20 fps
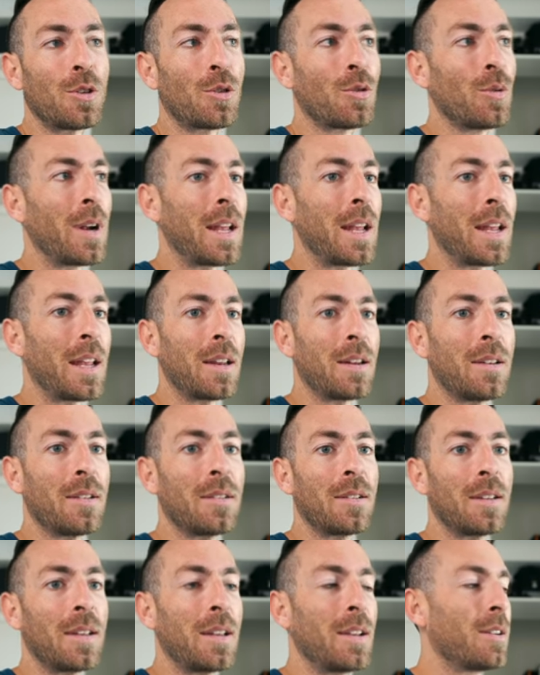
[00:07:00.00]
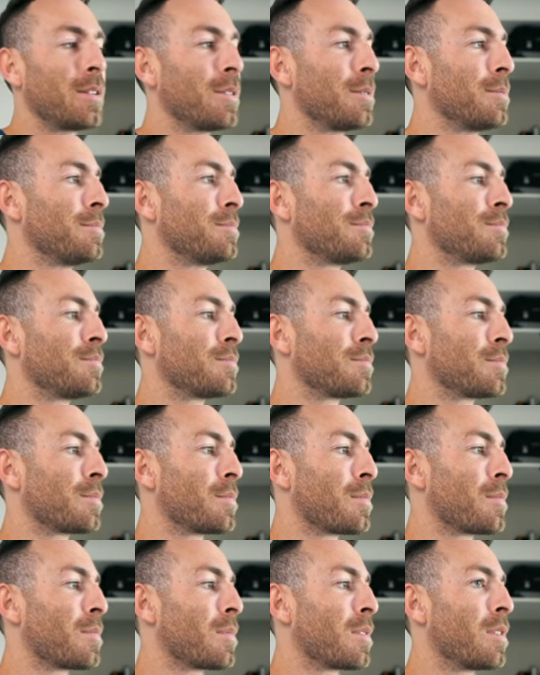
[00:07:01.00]
grain here.
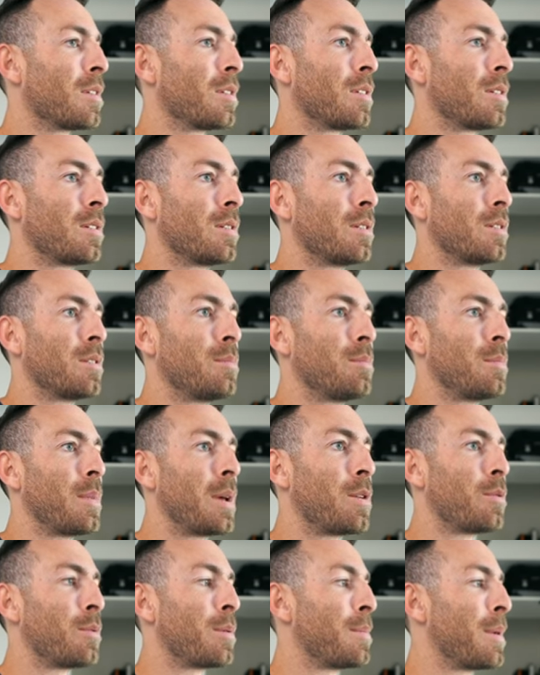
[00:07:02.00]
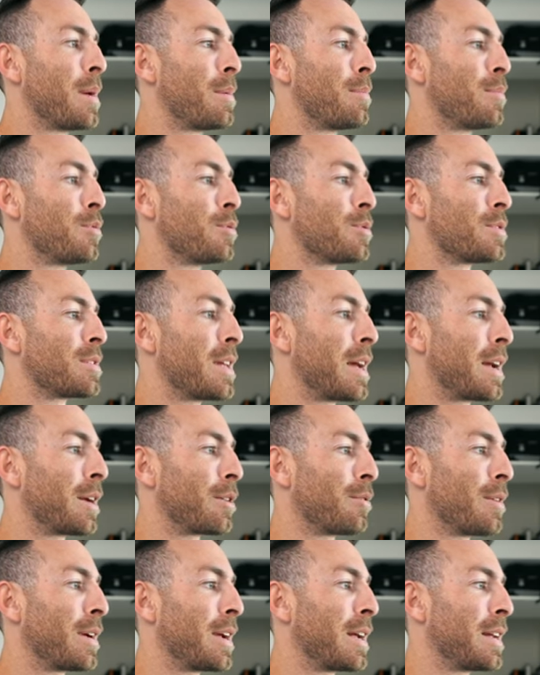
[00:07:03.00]
Maybe we may boost
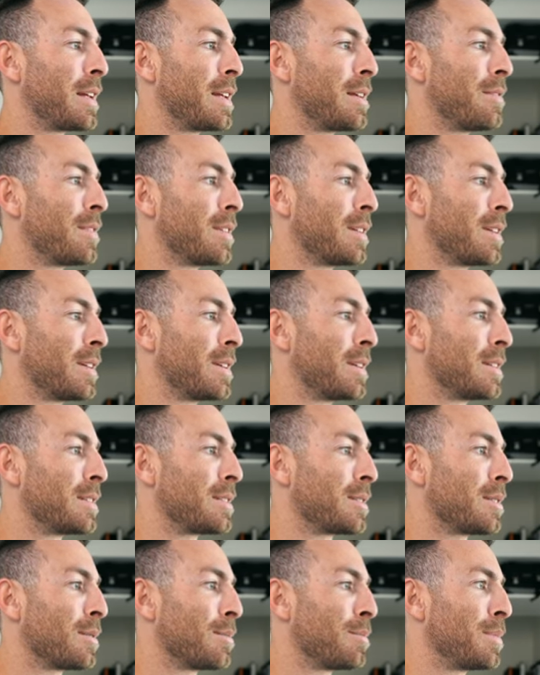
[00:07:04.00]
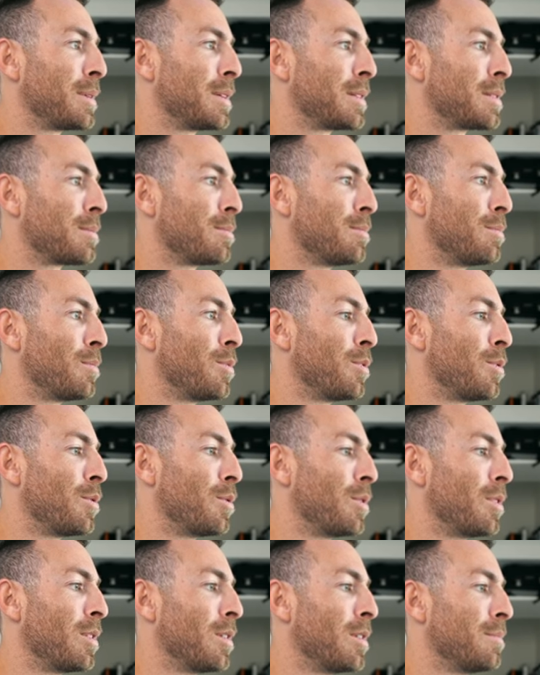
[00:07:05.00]
that grain even a little bit
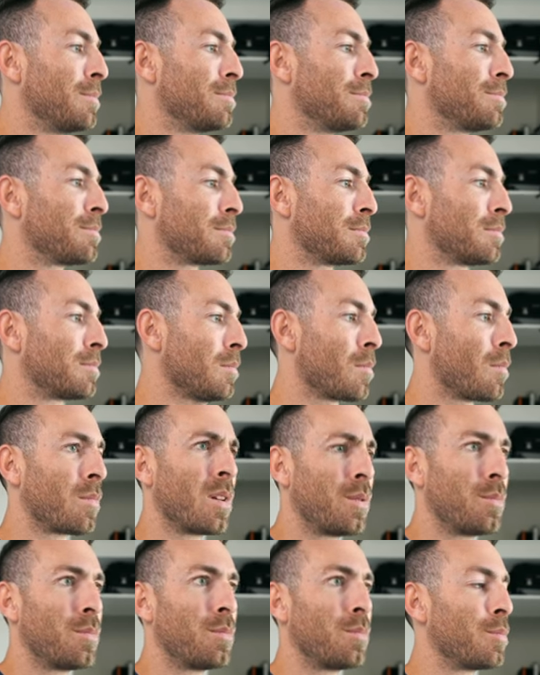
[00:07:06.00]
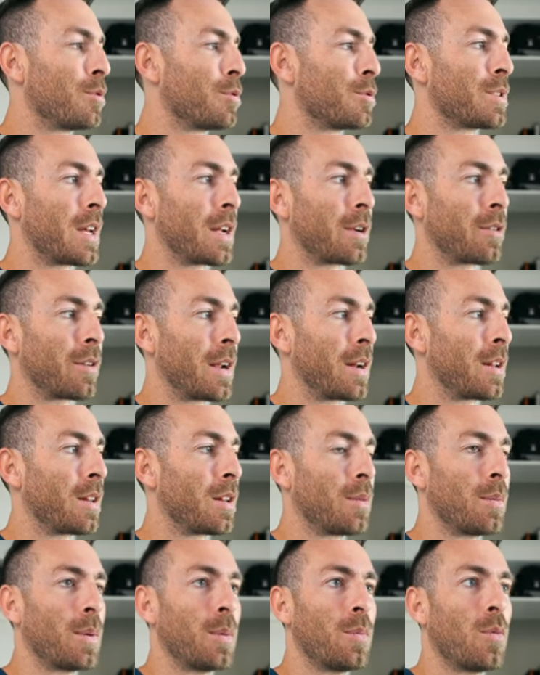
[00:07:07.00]
more. Boost that grain a
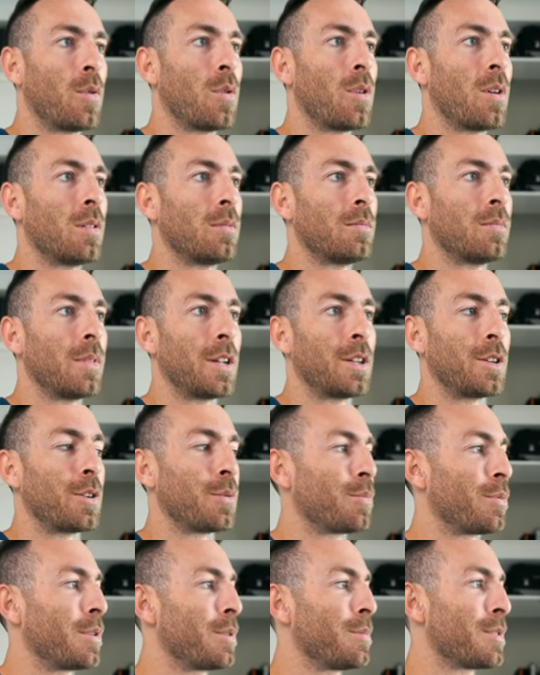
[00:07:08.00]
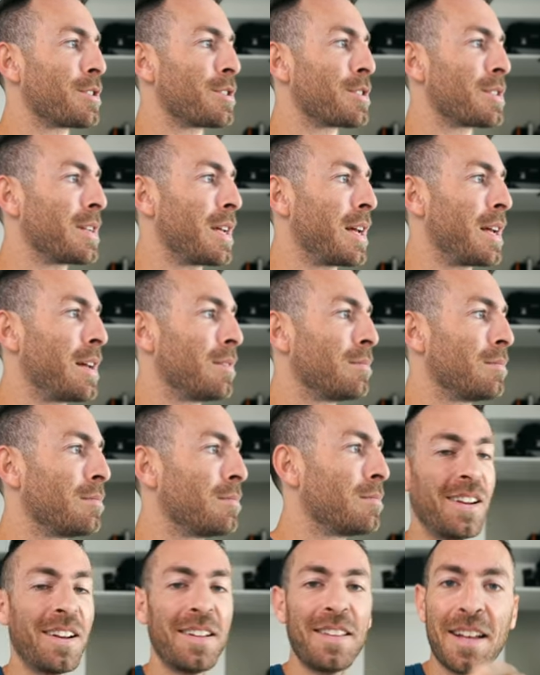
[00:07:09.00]
little bit more and you're pretty much set.
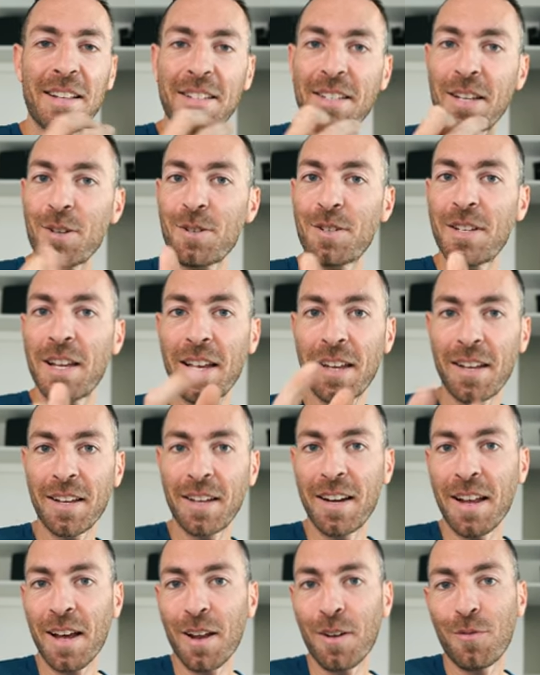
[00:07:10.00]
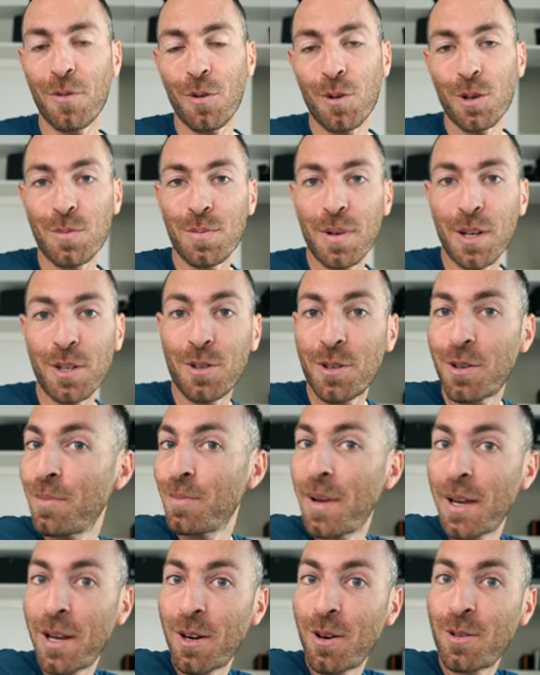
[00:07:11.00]
And that's how you take an out of focus picture and
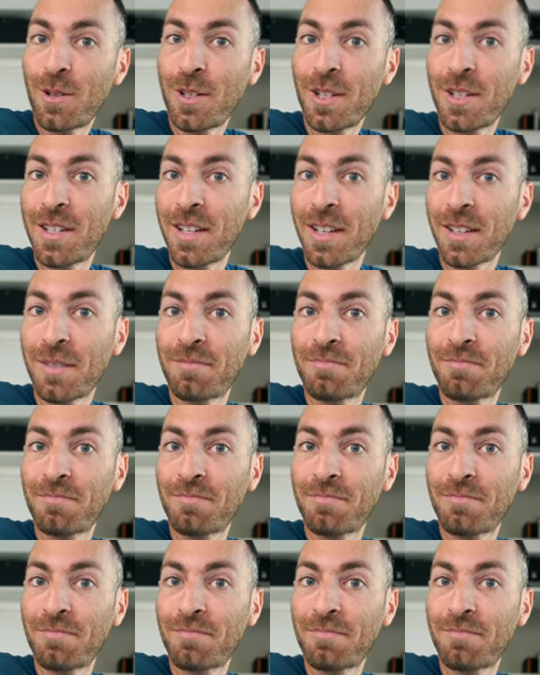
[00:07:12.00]
make it artistic.